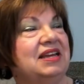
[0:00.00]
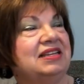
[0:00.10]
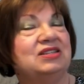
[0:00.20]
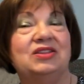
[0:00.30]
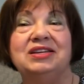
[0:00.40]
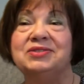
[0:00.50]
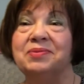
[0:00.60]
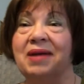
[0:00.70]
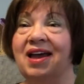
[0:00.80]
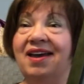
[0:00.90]
So these are
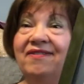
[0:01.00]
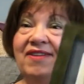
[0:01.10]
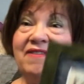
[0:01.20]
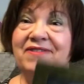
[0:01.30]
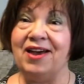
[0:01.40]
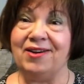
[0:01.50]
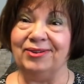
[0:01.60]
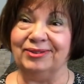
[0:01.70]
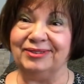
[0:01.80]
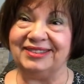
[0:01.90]
my
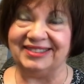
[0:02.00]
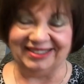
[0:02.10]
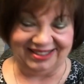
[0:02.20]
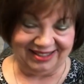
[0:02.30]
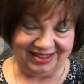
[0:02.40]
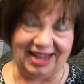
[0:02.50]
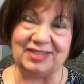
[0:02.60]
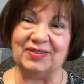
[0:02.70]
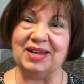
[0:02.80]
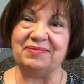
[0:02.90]
FFOs.
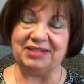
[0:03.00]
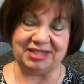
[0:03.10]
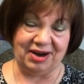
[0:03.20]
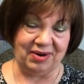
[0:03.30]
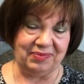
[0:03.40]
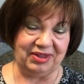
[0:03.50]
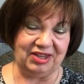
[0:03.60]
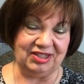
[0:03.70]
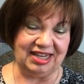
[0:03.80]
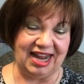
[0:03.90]
Thanks for letting me share them with
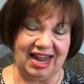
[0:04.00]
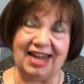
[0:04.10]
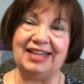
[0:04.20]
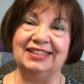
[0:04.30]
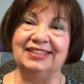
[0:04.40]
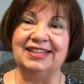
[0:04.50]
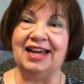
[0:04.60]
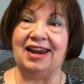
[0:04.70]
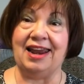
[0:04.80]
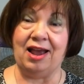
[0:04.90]
you today.
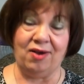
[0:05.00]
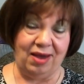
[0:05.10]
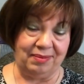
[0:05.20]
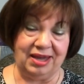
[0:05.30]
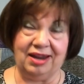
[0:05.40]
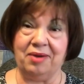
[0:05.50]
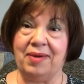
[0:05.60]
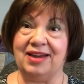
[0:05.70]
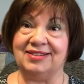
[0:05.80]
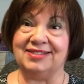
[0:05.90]
Now I'm going to go
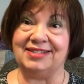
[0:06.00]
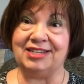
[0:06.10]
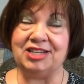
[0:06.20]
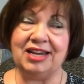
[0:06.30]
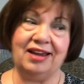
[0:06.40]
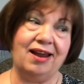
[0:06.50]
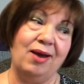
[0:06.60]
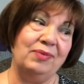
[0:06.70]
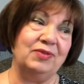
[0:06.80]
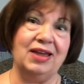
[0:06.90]
back to stitching, and
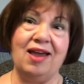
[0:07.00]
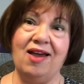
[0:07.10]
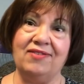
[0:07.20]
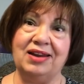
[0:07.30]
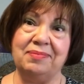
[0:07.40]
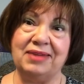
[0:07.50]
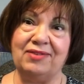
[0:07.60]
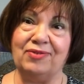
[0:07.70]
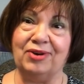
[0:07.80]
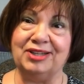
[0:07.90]
hopefully I'll have an
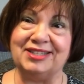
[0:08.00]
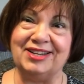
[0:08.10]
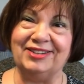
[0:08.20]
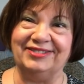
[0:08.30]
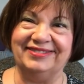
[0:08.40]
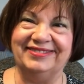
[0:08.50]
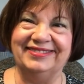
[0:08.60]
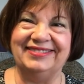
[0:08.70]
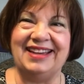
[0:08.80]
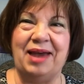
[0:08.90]
update for you soon.
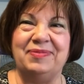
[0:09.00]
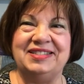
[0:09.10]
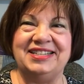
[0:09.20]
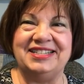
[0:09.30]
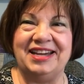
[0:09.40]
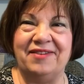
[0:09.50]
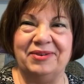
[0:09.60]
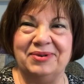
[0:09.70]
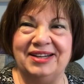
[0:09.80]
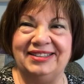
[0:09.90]
Happy stitching,
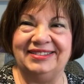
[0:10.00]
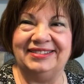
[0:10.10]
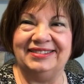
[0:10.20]
everyone.